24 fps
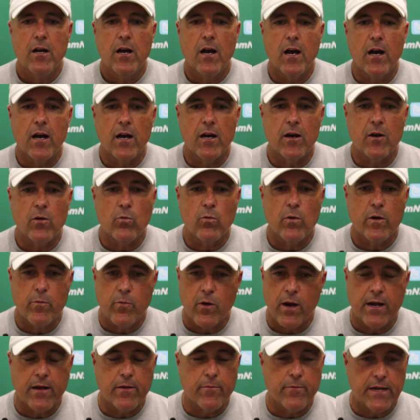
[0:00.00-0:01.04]
Uh, we
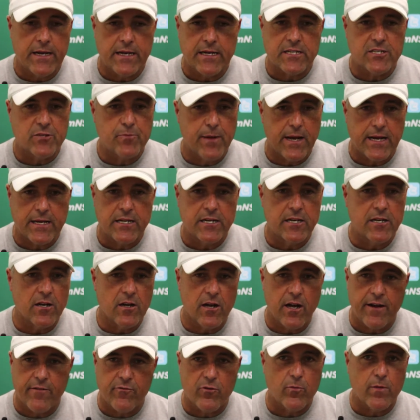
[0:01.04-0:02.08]
bring them in expecting
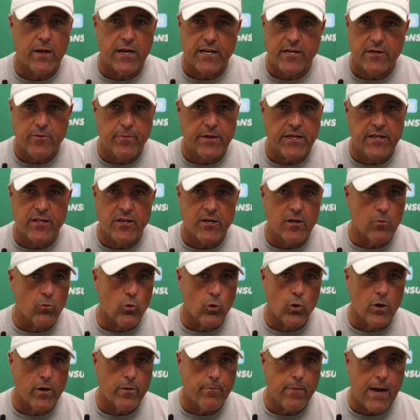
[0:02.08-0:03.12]
uh, everybody to be the number
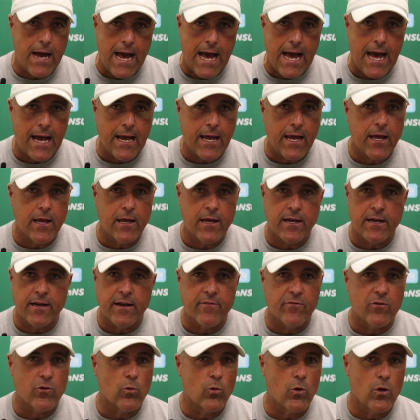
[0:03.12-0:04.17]
one bag and
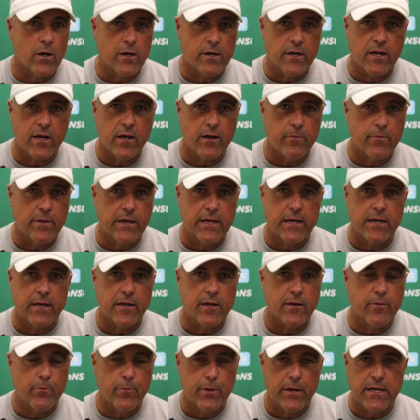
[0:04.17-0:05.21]
everyone to come in
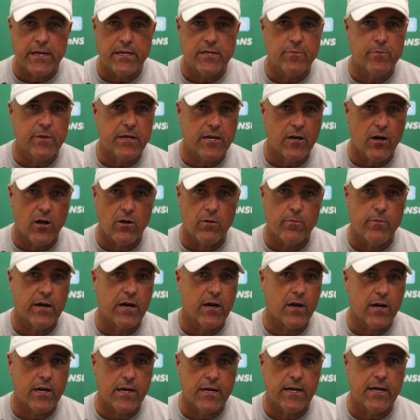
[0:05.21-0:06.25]
and compete to be an
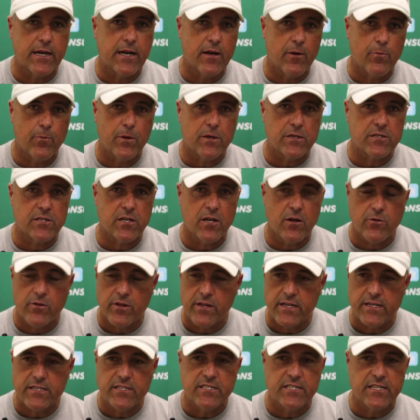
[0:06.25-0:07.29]
All-American and help us go to
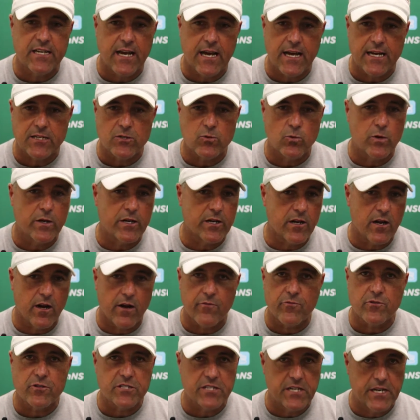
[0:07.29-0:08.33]
the NCAAs, win
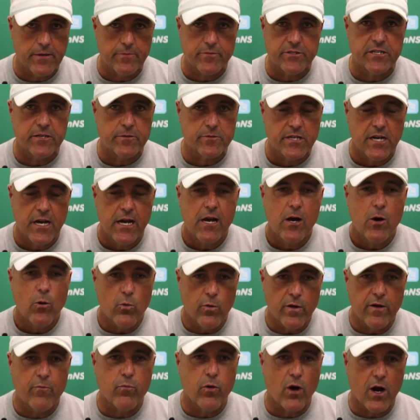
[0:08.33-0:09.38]
conference championships.
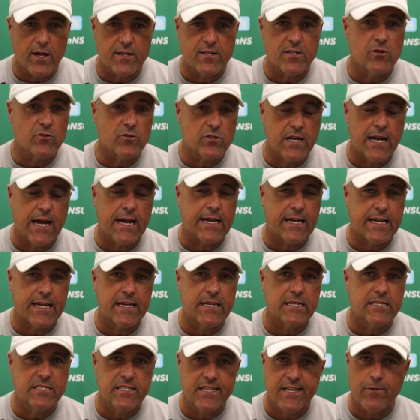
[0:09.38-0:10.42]
We brought those kind of
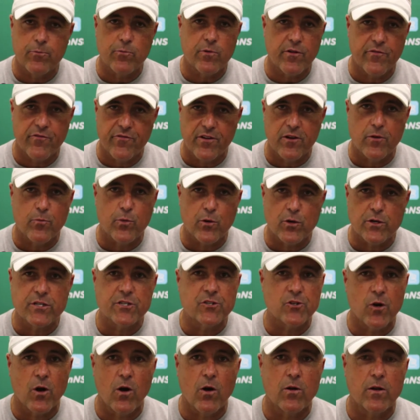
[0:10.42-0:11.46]
kids in. We feel pretty
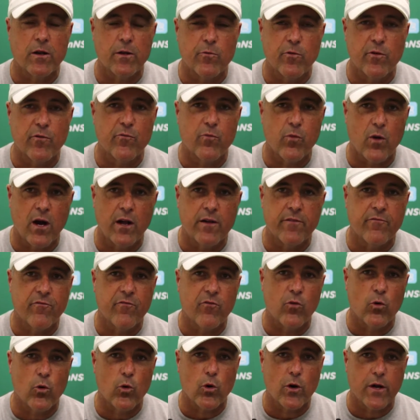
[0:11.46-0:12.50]
strongly we've brought in
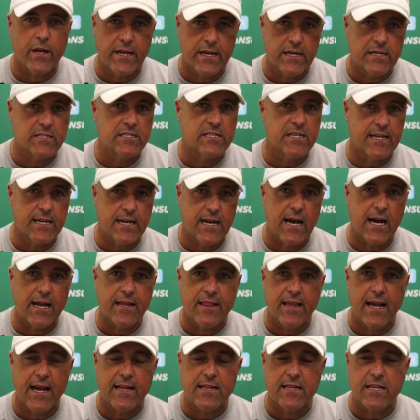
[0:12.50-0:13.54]
four kids in
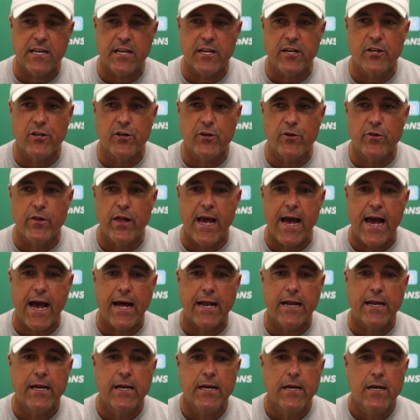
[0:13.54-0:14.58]
like that that could do
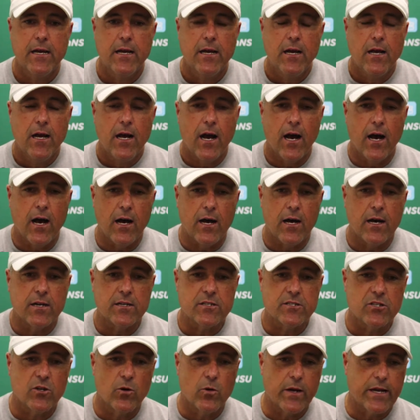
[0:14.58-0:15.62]
that. Uh,
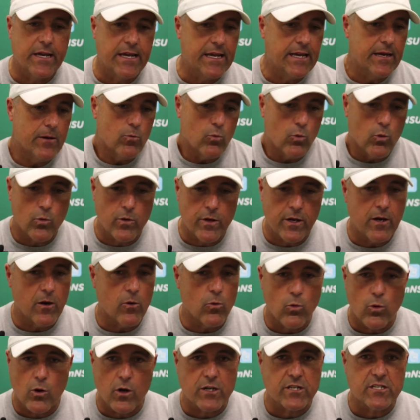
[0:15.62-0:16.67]
so again, you know,
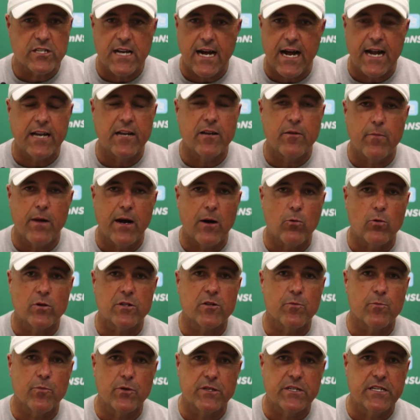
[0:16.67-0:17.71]
we're excited about
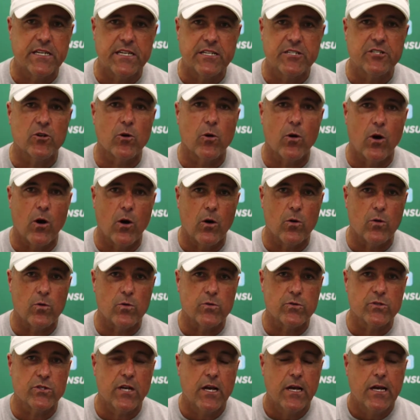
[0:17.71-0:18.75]
what the potential
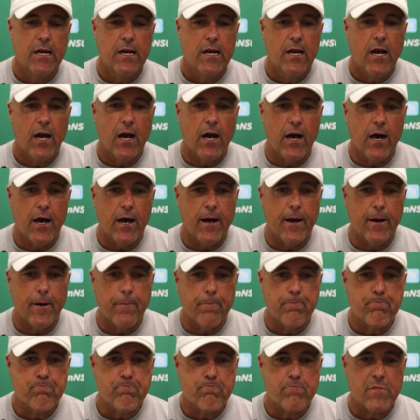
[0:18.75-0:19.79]
holds.
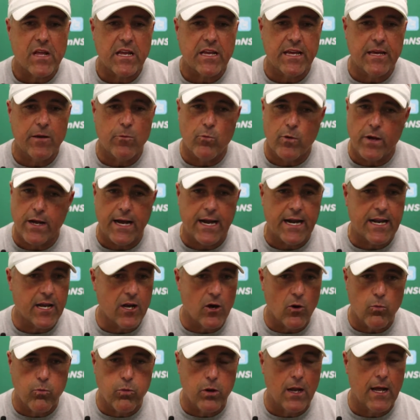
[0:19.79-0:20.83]
Uh, again, we got to
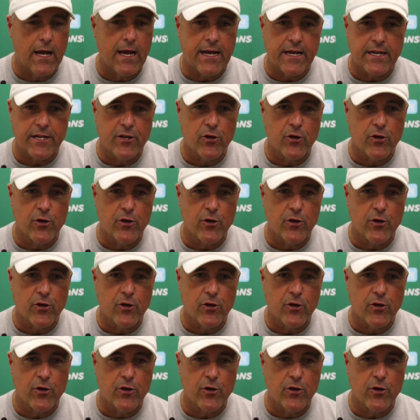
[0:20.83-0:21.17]
go play.